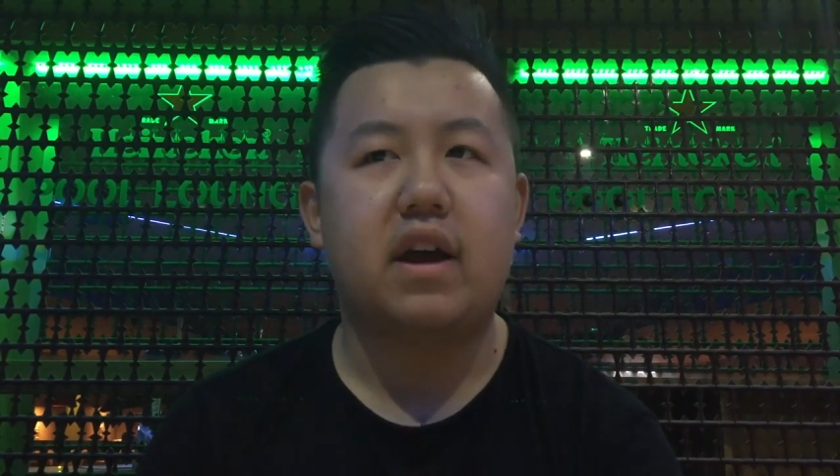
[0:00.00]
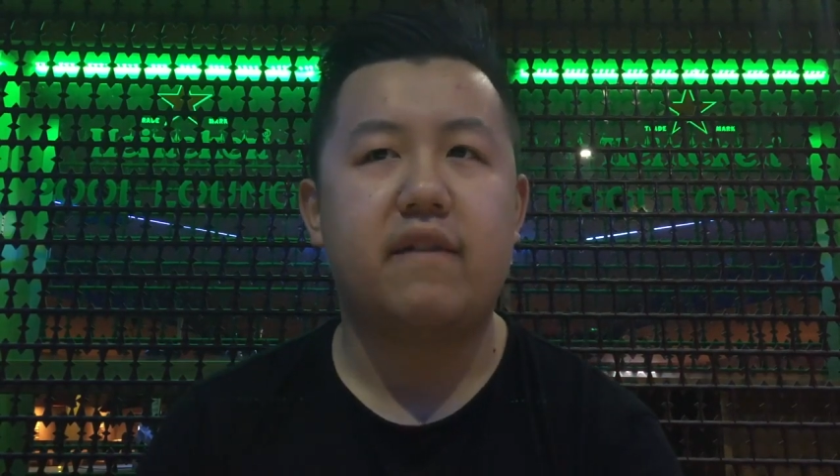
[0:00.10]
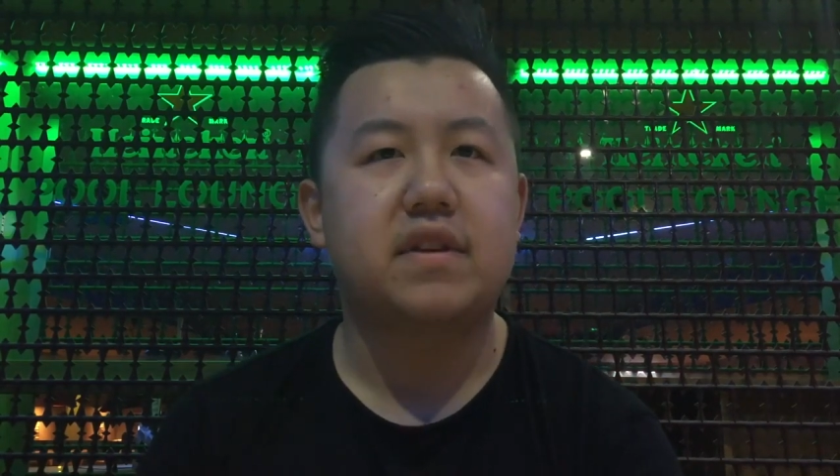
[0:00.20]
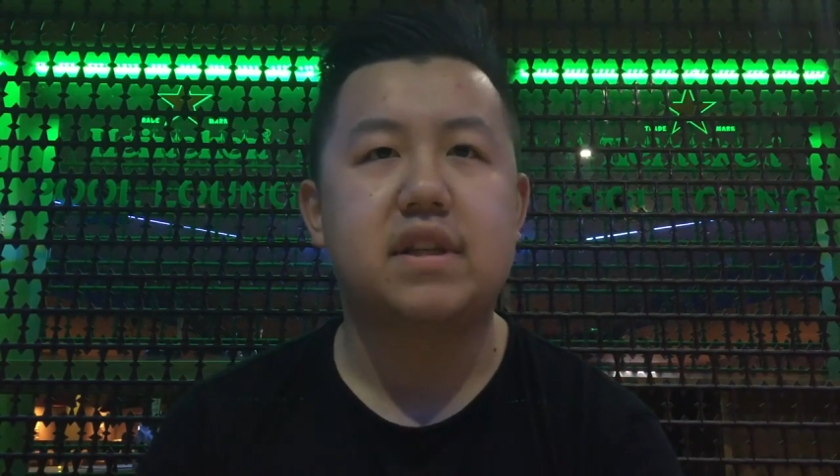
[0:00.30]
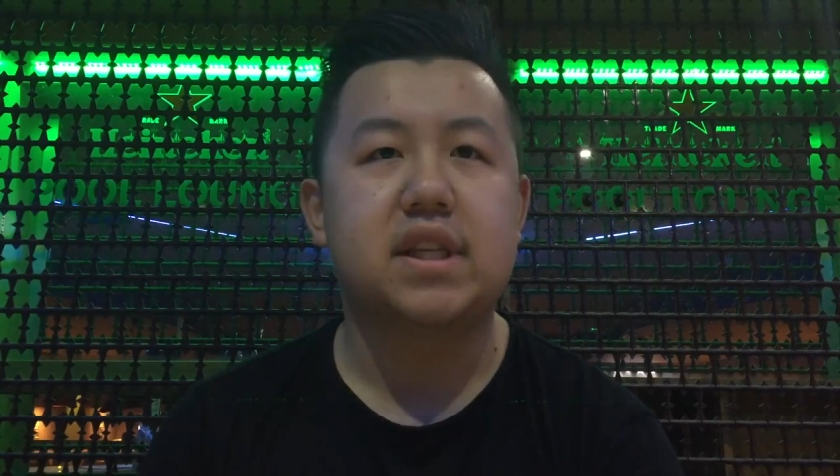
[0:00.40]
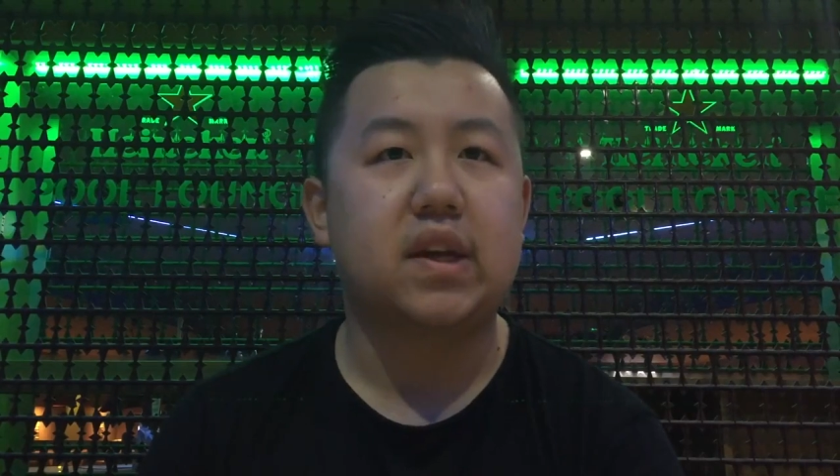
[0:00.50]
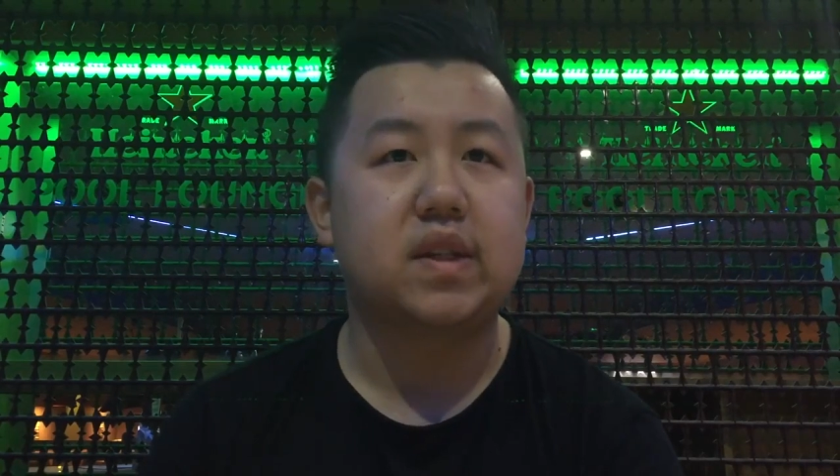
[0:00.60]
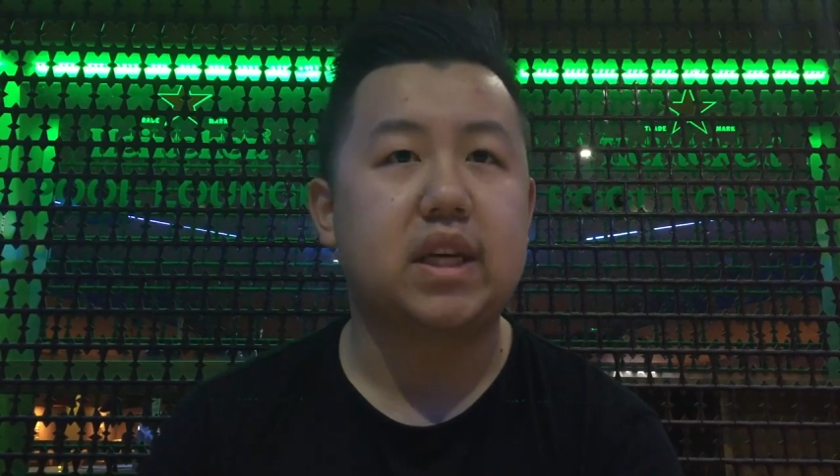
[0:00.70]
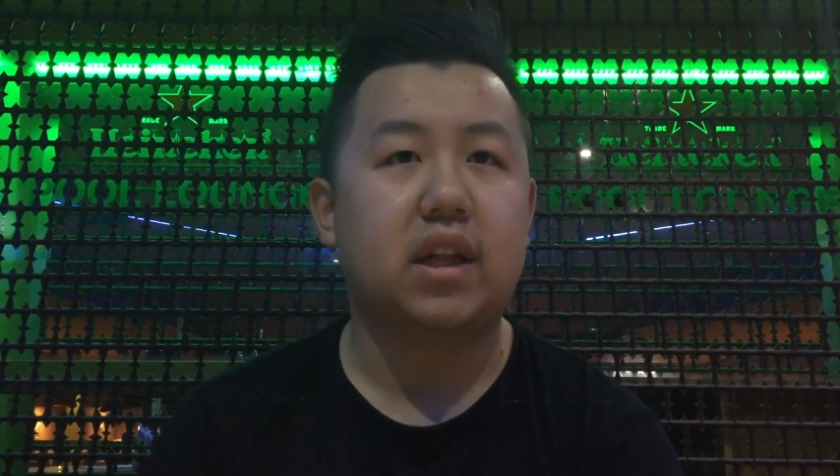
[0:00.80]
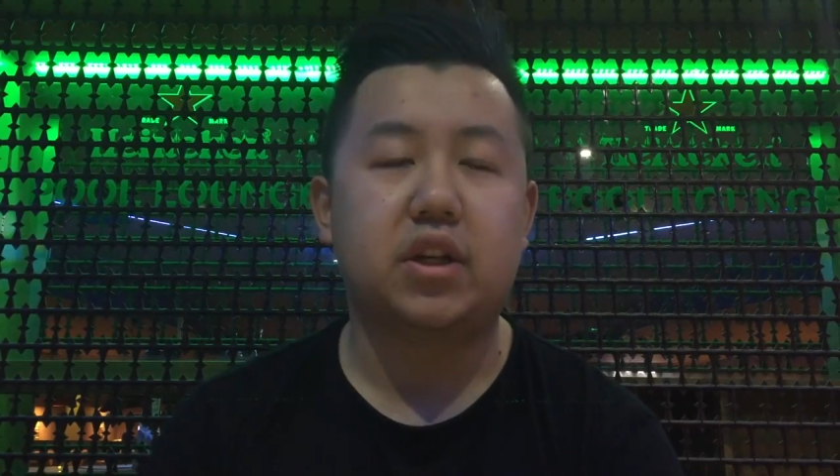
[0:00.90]
Ever since I
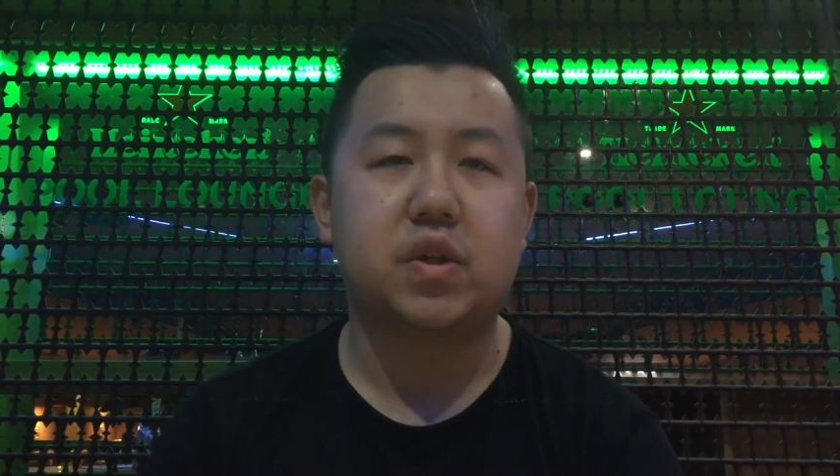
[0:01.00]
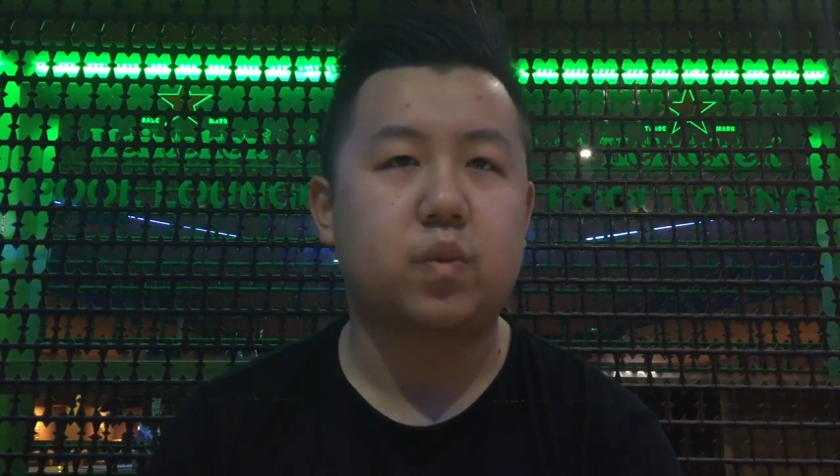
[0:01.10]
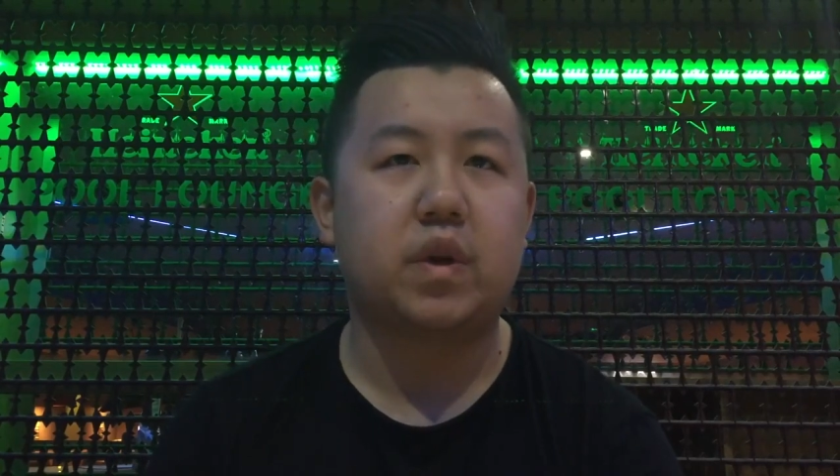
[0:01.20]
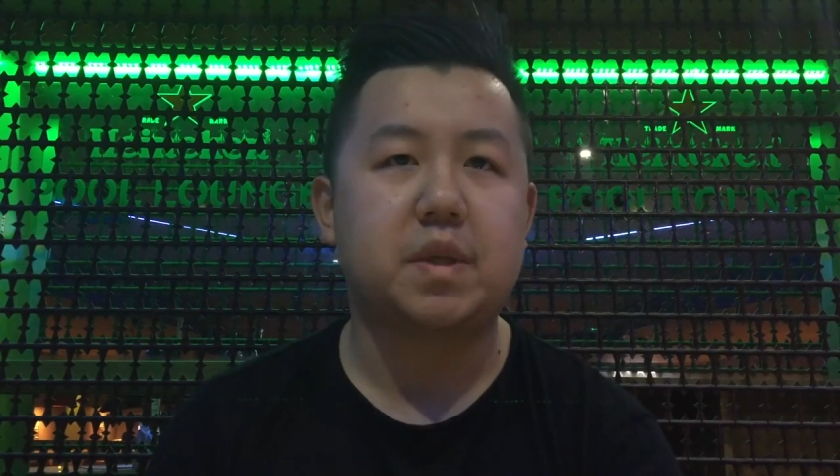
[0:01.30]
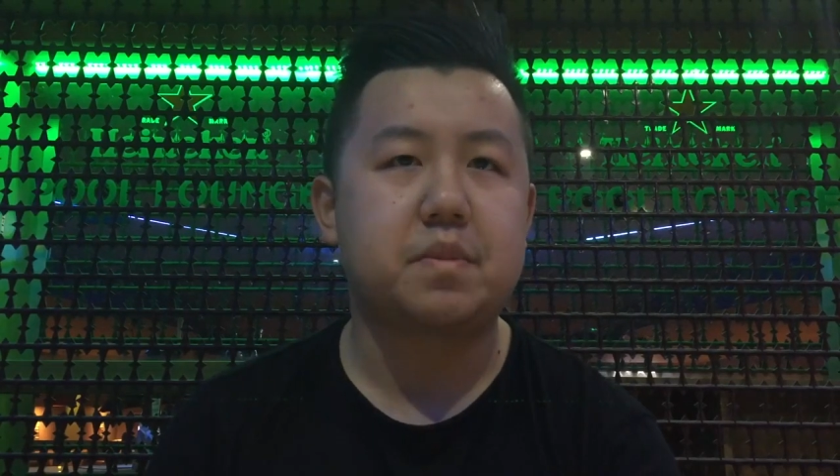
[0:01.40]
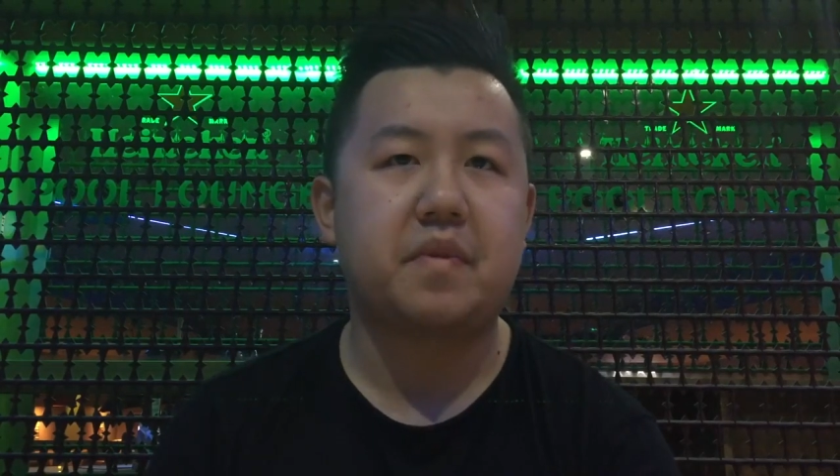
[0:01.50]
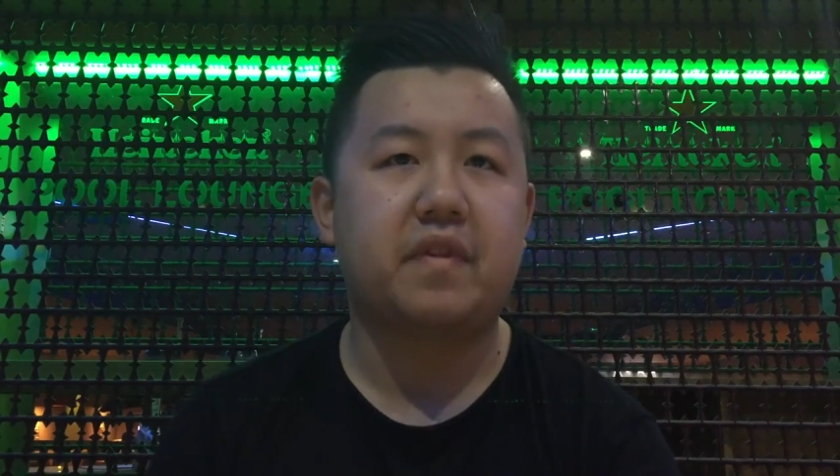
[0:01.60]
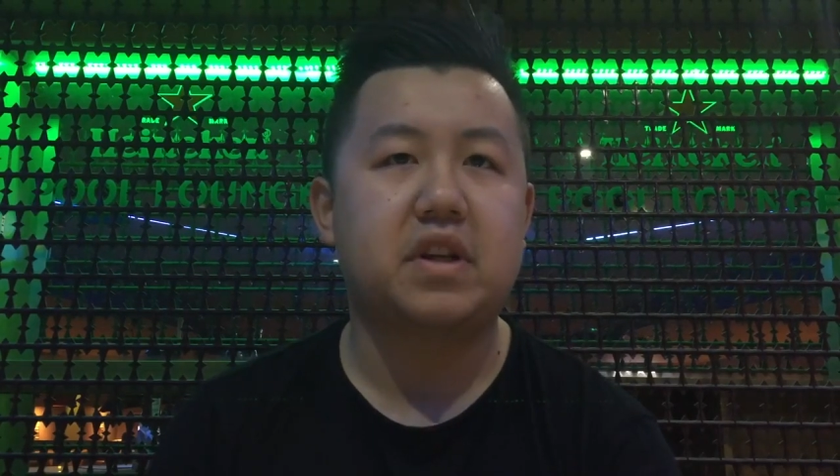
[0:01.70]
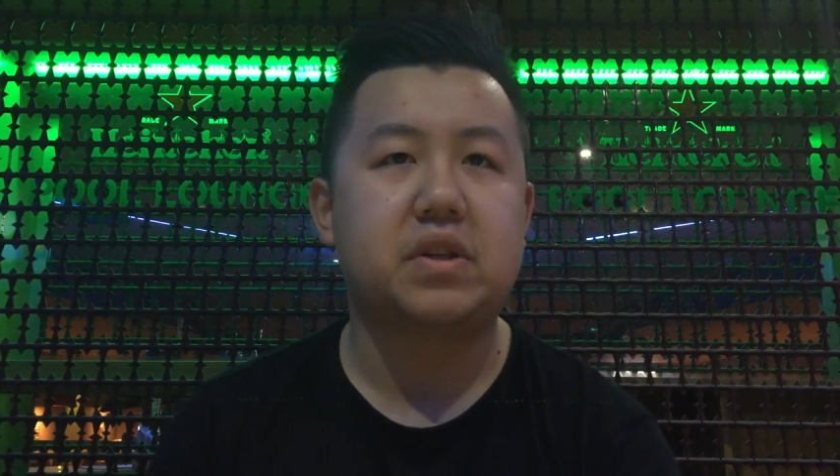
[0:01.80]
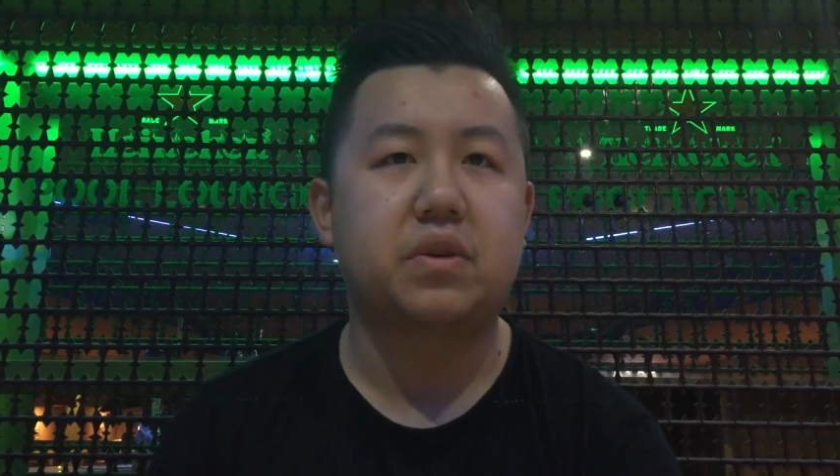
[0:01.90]
was little, I just wanted to be
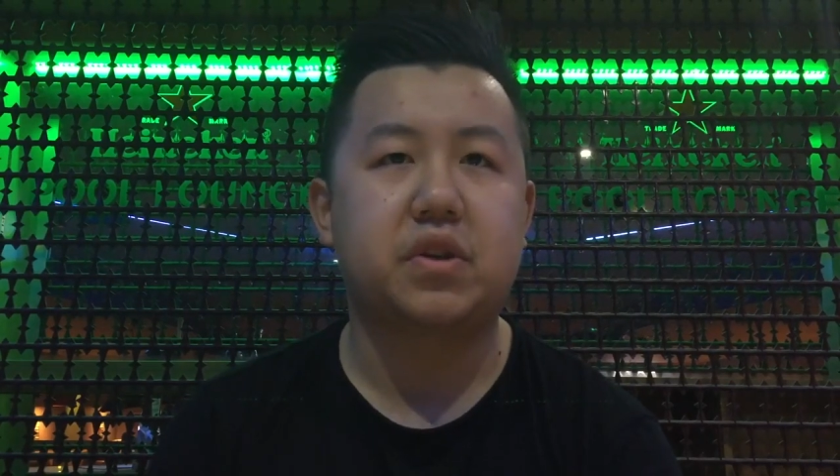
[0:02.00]
professional,